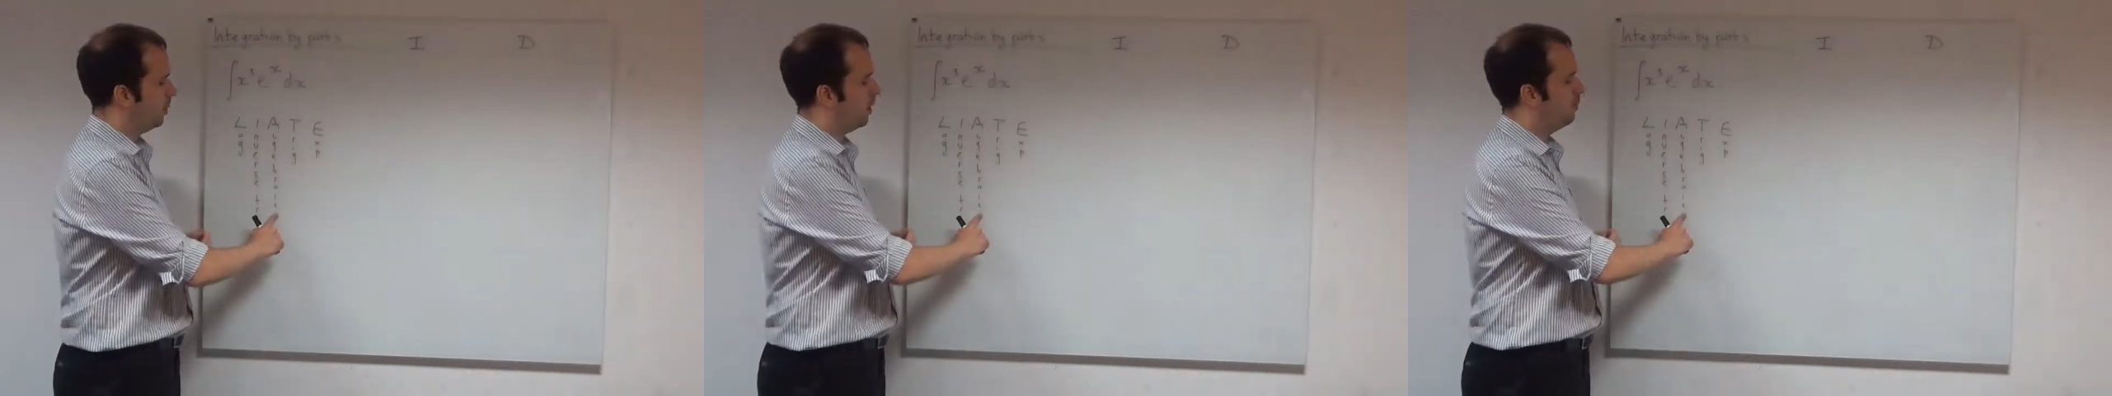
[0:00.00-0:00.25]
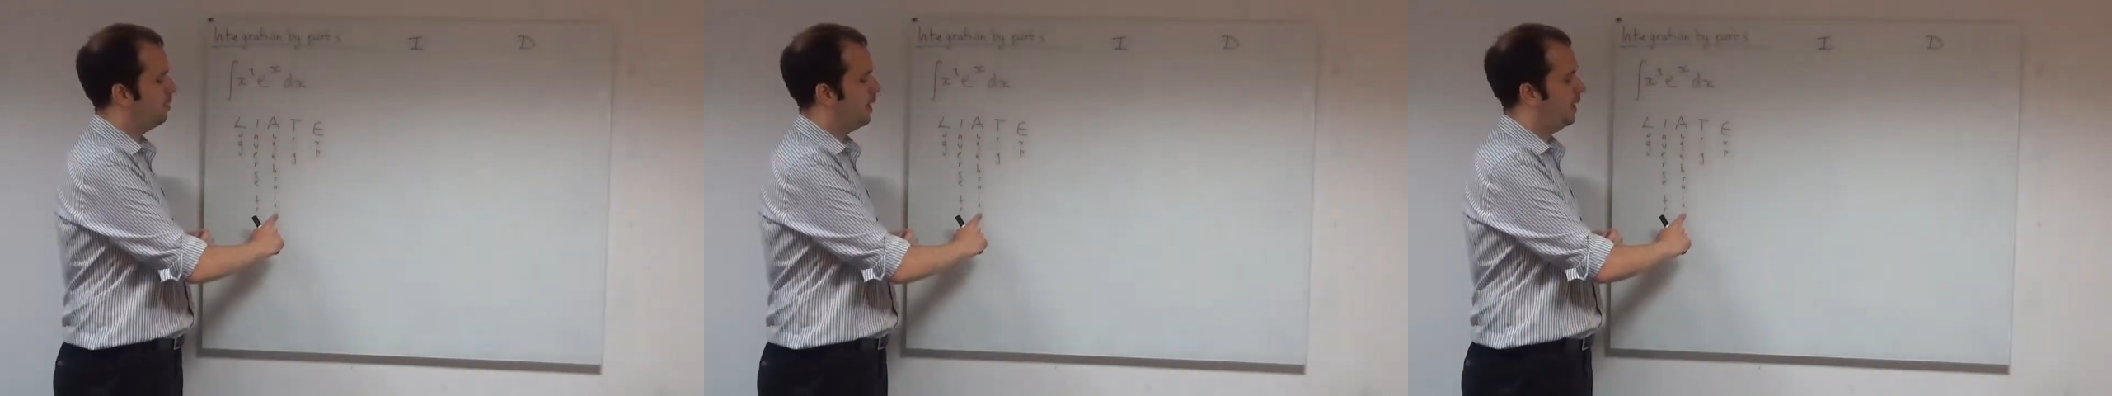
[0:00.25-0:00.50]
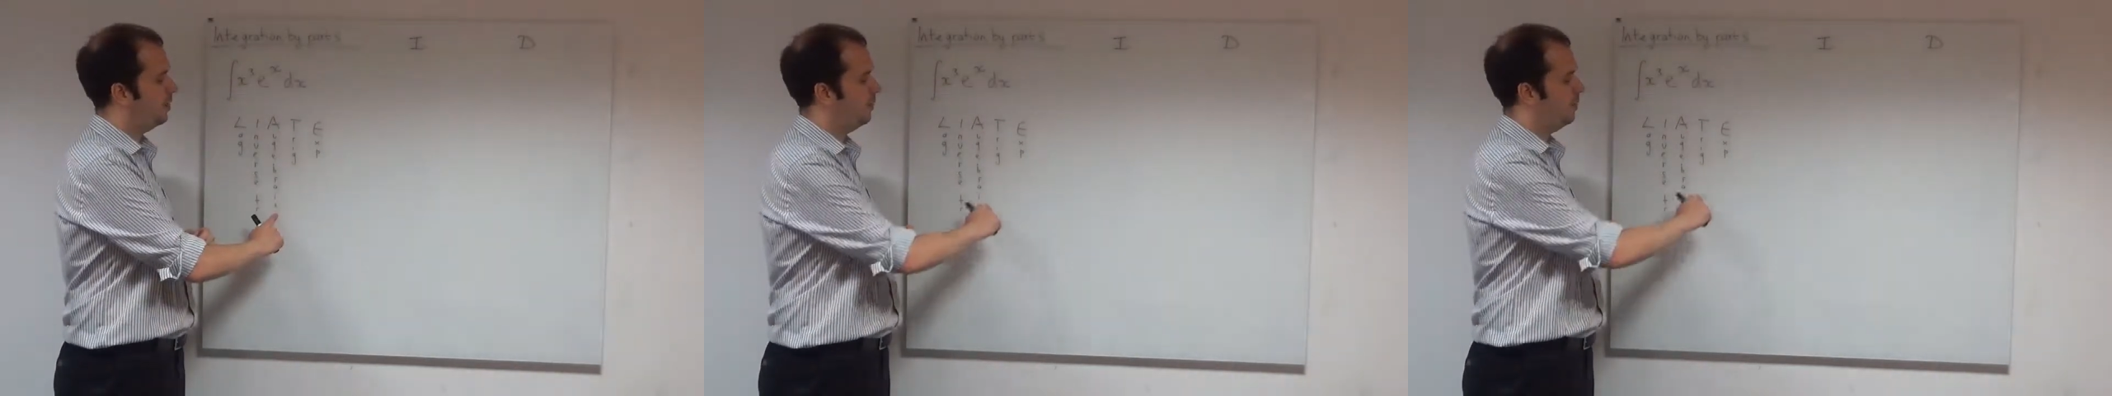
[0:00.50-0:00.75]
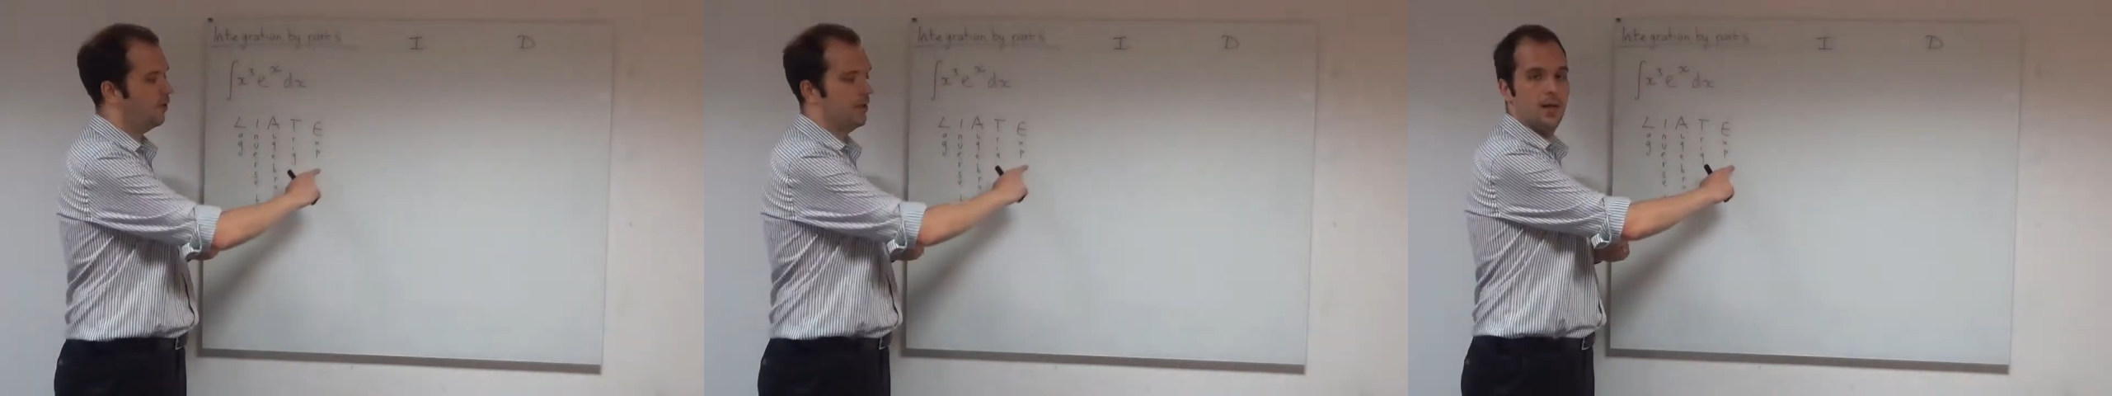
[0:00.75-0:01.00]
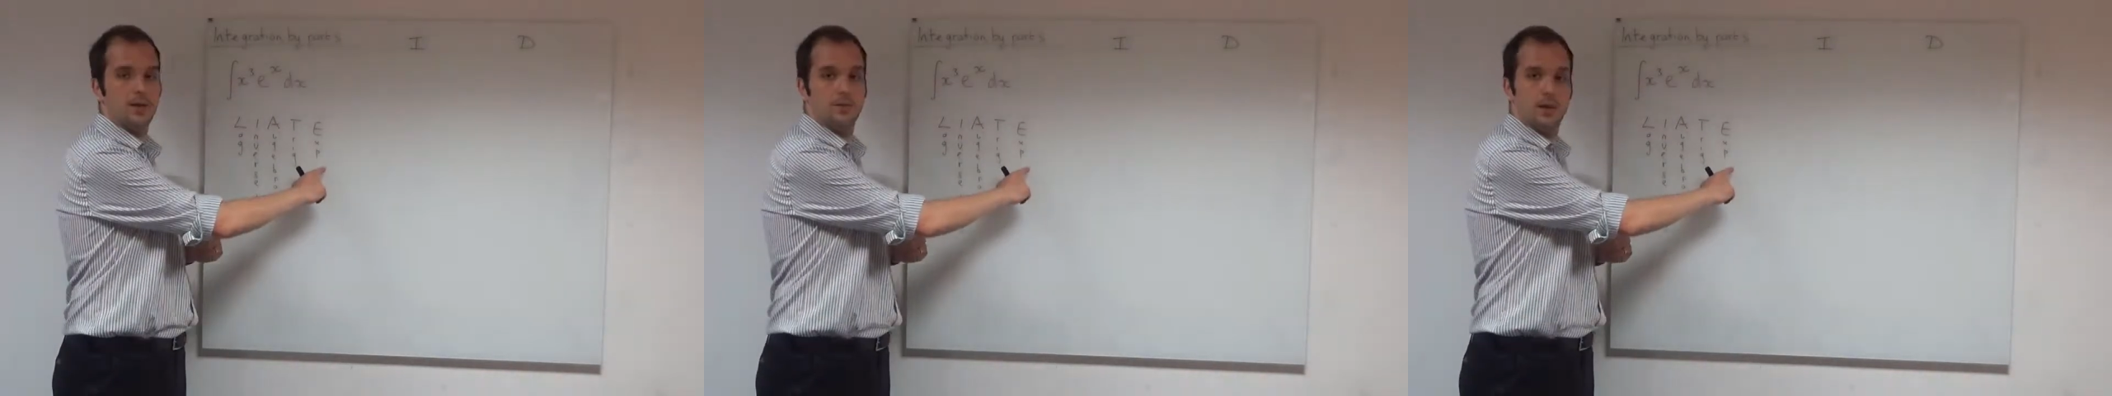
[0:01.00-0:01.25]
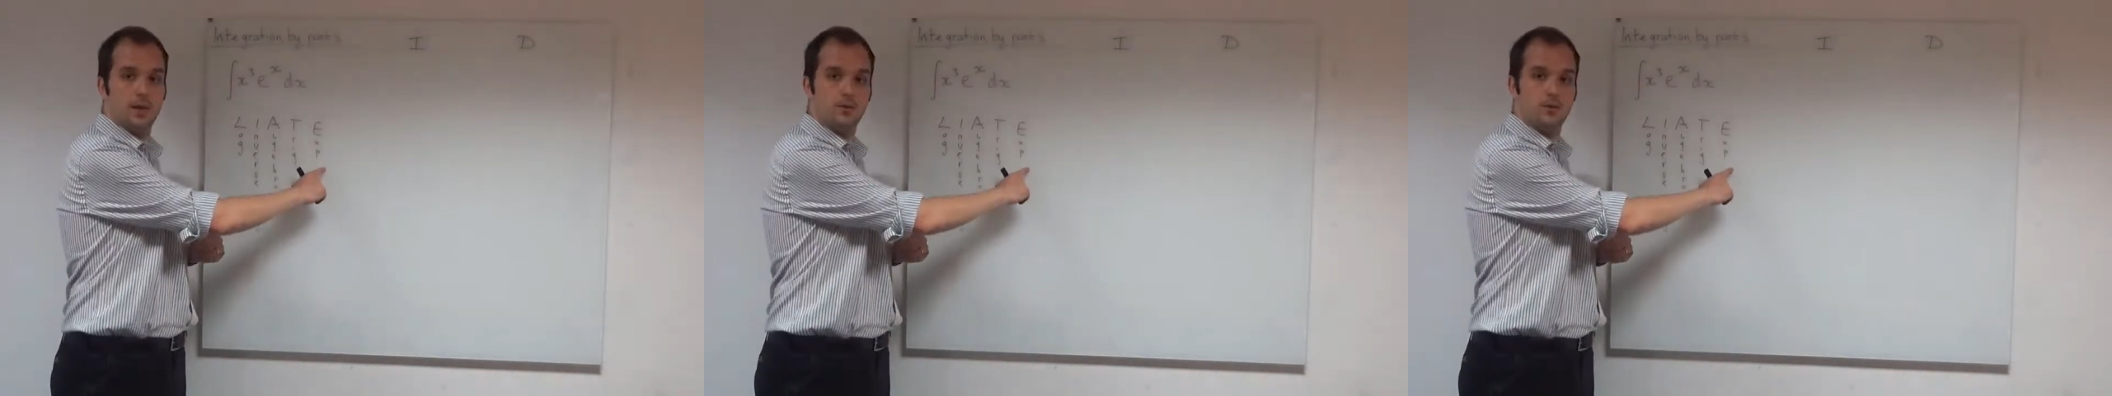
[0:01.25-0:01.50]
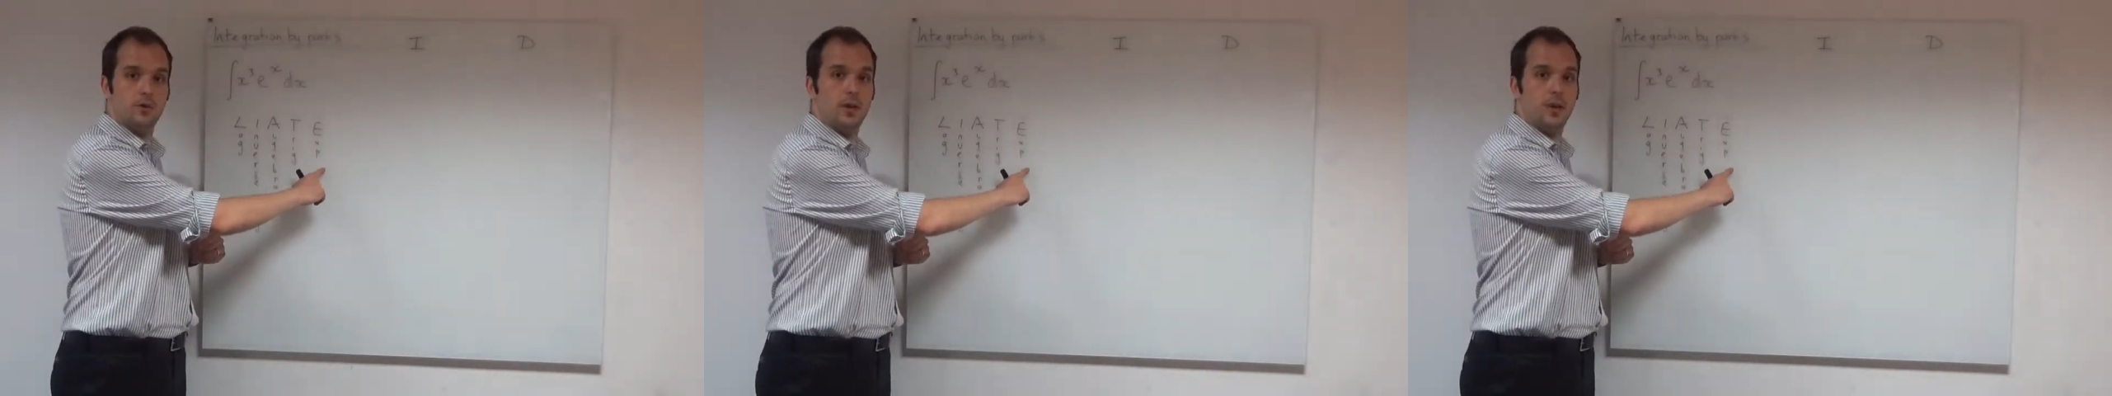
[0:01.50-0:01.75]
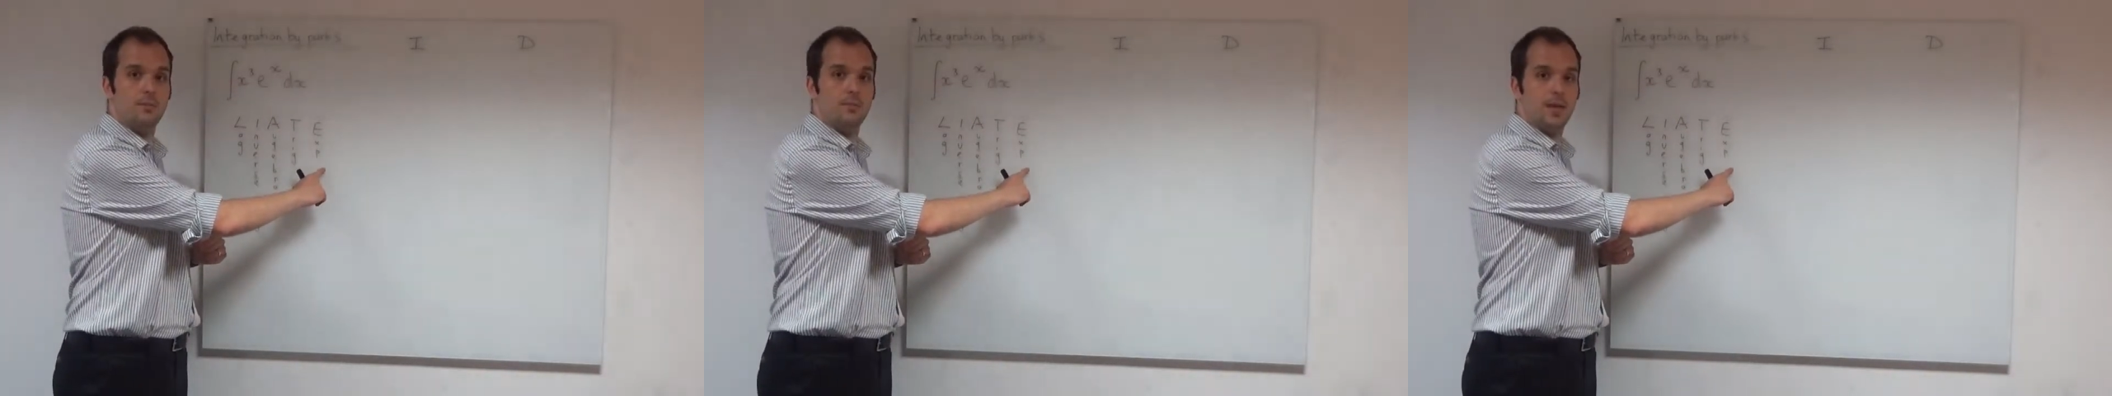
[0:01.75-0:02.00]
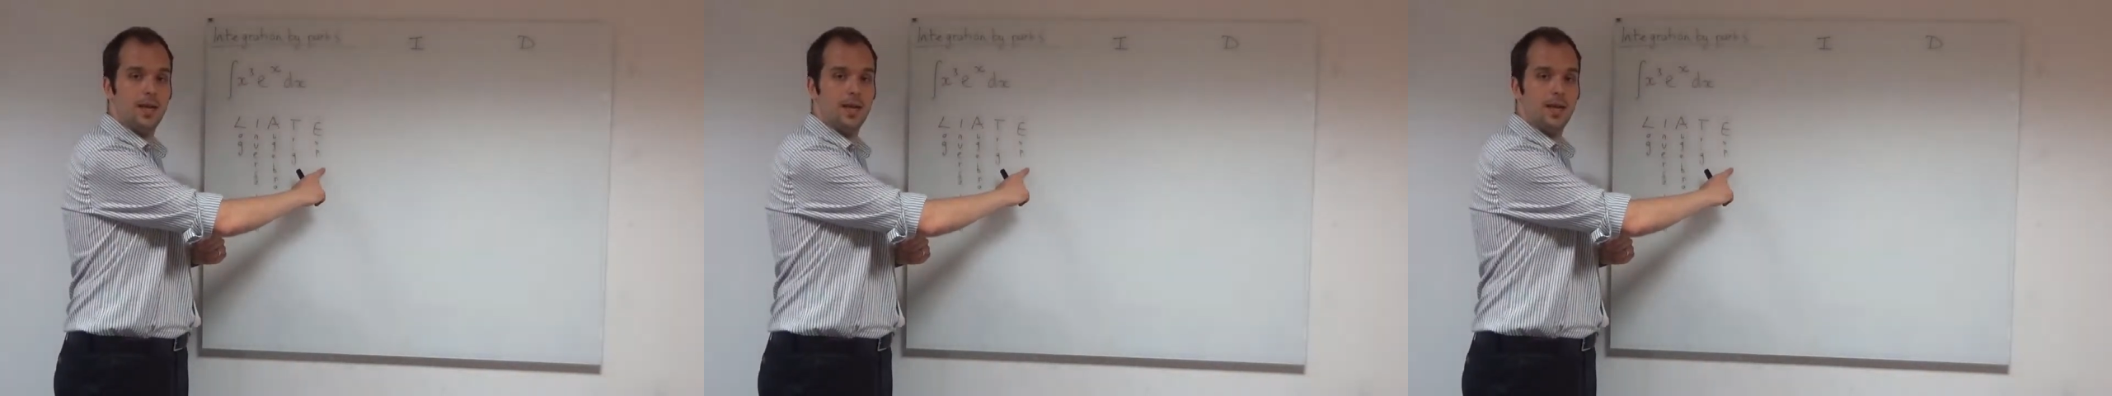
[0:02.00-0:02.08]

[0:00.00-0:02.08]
appears before the exponential term